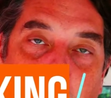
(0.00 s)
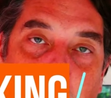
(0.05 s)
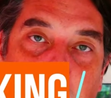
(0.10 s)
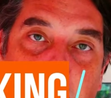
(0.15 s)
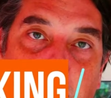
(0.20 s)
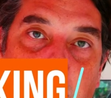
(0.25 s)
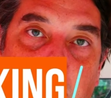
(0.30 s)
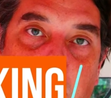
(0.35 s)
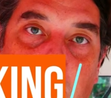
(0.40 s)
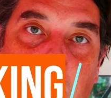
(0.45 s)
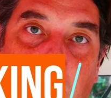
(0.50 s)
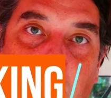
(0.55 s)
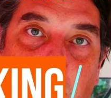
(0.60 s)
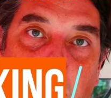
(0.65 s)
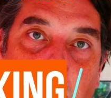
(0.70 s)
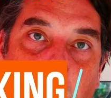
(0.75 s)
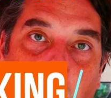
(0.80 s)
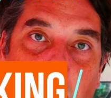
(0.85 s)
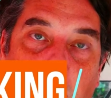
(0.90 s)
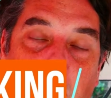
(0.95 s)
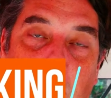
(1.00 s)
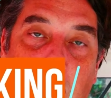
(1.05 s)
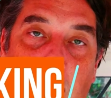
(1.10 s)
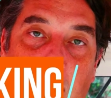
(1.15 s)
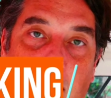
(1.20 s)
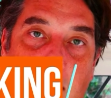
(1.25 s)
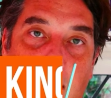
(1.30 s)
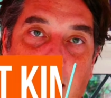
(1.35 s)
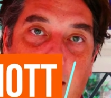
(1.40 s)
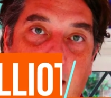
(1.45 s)
go through this tutorial
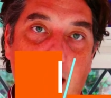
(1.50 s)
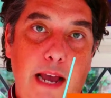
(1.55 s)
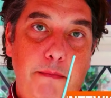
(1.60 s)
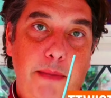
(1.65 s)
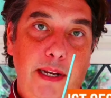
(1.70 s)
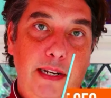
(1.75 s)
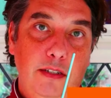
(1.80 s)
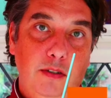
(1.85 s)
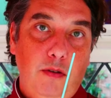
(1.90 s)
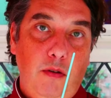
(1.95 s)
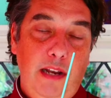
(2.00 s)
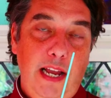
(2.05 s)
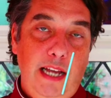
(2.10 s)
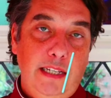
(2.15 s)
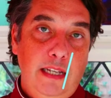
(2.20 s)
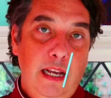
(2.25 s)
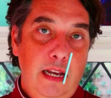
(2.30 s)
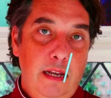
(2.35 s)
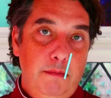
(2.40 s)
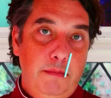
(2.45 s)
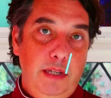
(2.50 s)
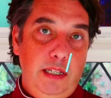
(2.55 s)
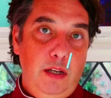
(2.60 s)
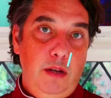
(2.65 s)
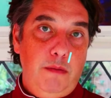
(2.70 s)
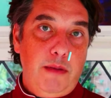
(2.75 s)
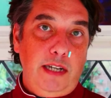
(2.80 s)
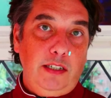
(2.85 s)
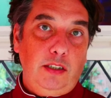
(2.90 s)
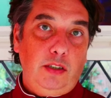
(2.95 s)
in 10 minutes or less. But
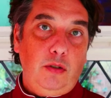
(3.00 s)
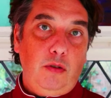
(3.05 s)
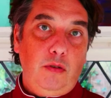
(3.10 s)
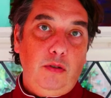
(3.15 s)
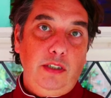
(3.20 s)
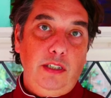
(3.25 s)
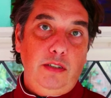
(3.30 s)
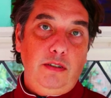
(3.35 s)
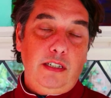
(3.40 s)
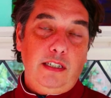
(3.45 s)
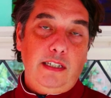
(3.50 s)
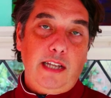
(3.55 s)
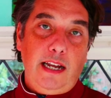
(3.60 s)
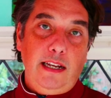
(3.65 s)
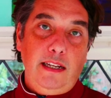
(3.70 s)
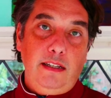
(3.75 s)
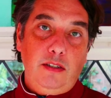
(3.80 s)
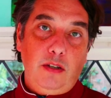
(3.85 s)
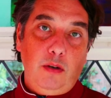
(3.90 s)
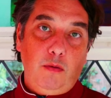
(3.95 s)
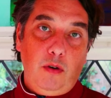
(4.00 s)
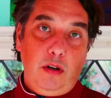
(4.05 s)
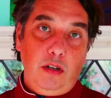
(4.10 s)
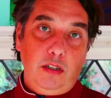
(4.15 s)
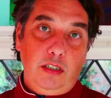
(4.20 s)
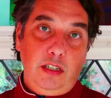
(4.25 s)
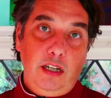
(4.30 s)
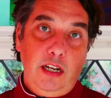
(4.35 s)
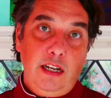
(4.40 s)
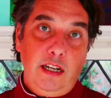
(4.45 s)
do make sure you stay to
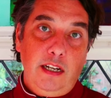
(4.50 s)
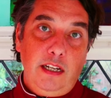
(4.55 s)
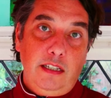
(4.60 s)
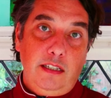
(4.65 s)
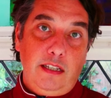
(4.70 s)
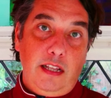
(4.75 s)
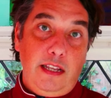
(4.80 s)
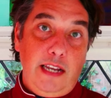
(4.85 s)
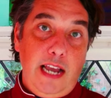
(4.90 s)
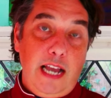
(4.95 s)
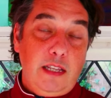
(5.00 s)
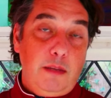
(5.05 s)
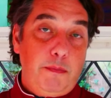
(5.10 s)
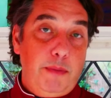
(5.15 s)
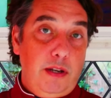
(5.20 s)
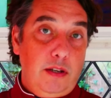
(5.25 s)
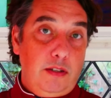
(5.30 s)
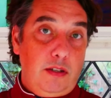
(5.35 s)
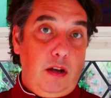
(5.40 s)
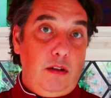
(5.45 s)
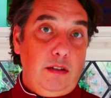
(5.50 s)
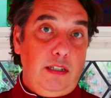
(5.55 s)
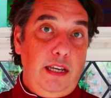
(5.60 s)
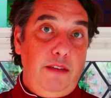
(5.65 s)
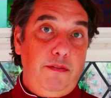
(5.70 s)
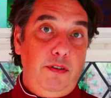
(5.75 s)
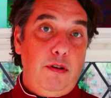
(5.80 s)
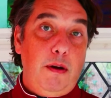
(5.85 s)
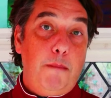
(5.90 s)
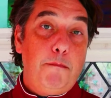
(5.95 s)
watch till the end because I'll
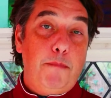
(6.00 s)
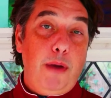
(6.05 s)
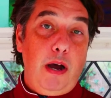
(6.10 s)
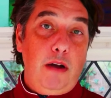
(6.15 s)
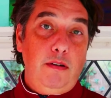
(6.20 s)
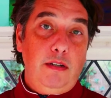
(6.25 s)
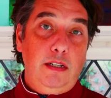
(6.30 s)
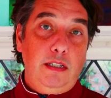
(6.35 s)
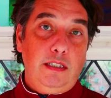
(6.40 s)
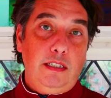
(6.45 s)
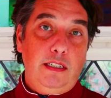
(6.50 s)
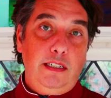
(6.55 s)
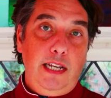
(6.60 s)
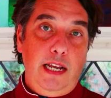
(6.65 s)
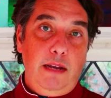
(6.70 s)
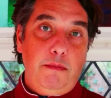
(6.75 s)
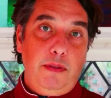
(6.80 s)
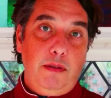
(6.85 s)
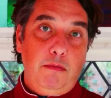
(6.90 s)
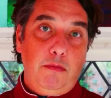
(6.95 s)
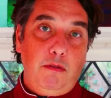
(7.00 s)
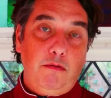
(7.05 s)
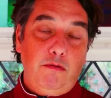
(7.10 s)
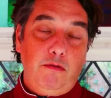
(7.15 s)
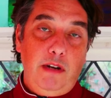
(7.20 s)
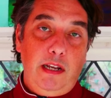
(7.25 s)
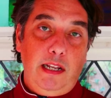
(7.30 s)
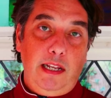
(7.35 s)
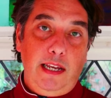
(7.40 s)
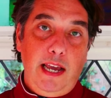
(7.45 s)
give you a bonus tip that will
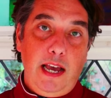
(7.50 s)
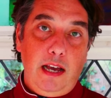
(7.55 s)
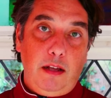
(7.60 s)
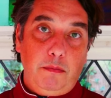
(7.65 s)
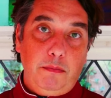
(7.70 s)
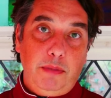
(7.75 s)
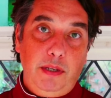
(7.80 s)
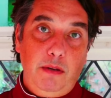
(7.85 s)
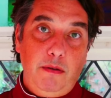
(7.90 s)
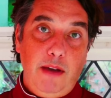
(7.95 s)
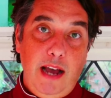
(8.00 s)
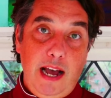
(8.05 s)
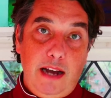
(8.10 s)
really help you